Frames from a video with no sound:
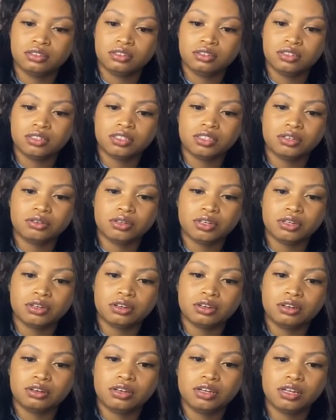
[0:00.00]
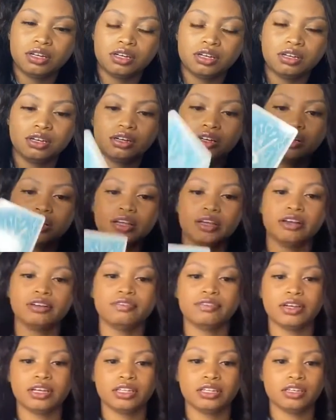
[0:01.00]
So y'all,
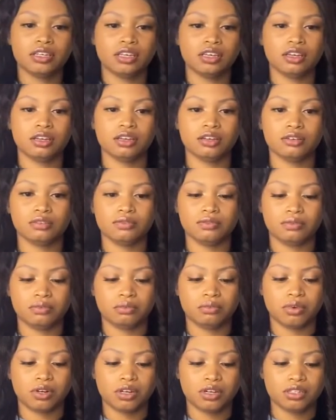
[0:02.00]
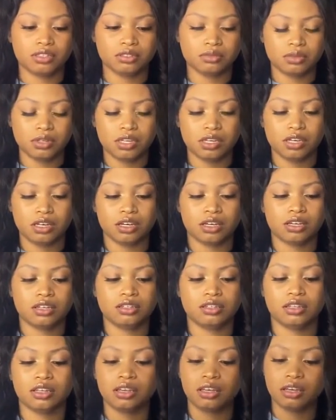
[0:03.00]
clarifying the King of Wands, we
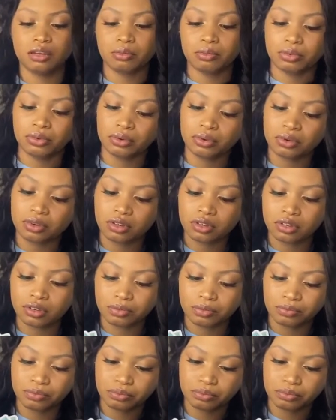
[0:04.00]
got the Emperor,